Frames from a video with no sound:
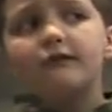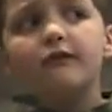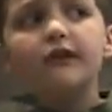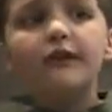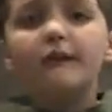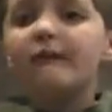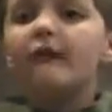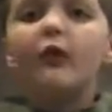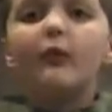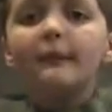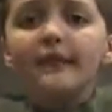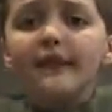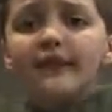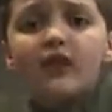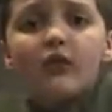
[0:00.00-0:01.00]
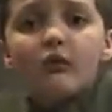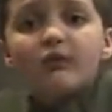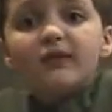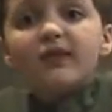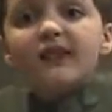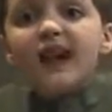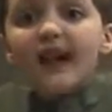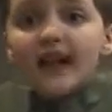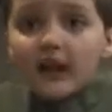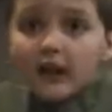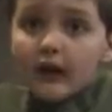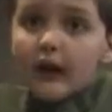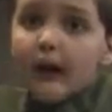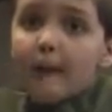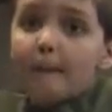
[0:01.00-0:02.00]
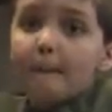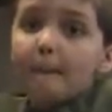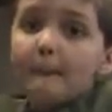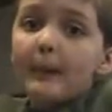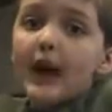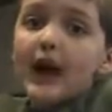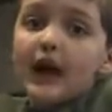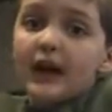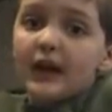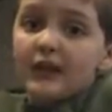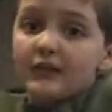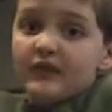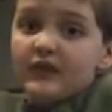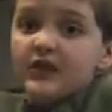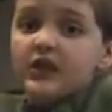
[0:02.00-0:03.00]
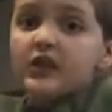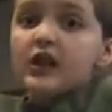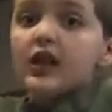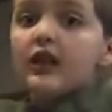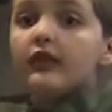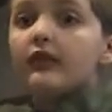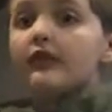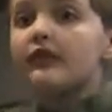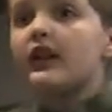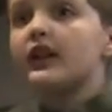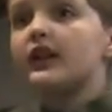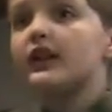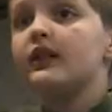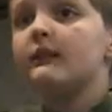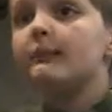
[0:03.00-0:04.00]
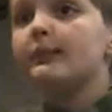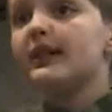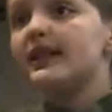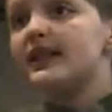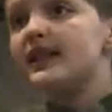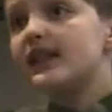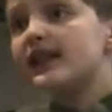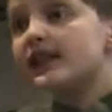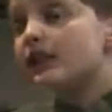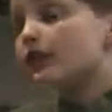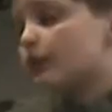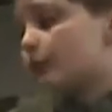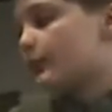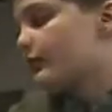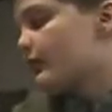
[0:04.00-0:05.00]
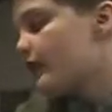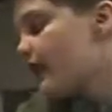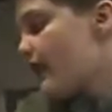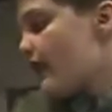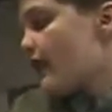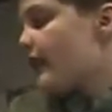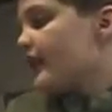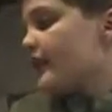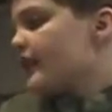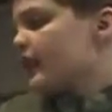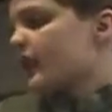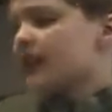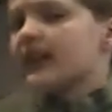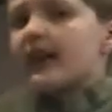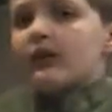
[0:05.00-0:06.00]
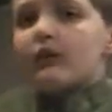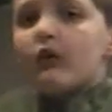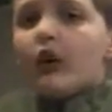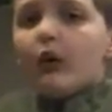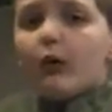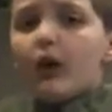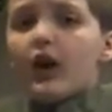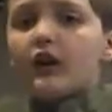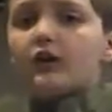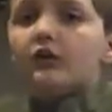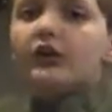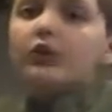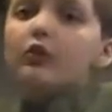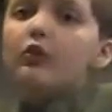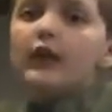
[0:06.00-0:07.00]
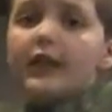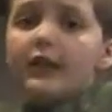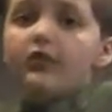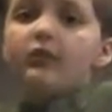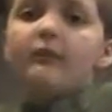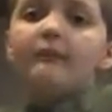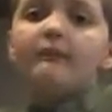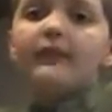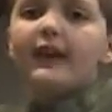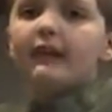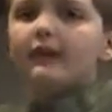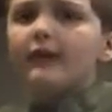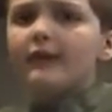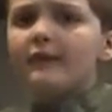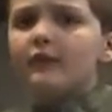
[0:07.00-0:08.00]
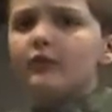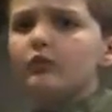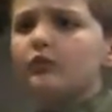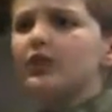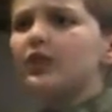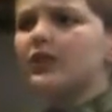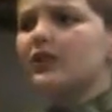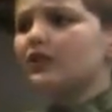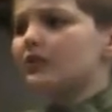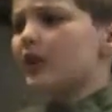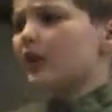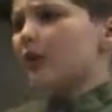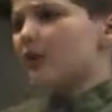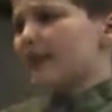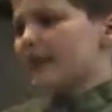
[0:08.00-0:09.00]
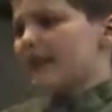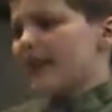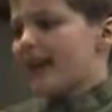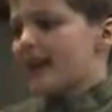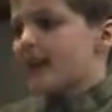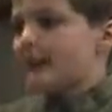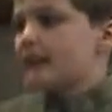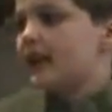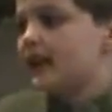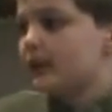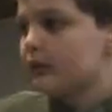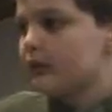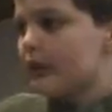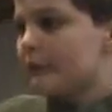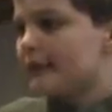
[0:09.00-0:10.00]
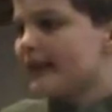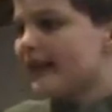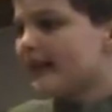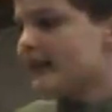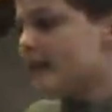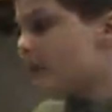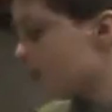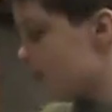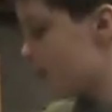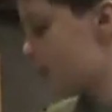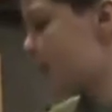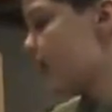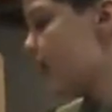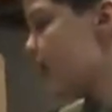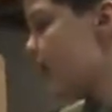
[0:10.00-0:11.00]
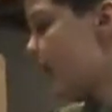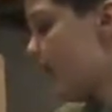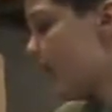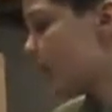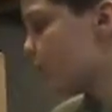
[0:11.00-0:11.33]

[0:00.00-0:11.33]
forms its own layer above the pea soup, just like water and oil. Now, if you look closely at the place where the pea soup and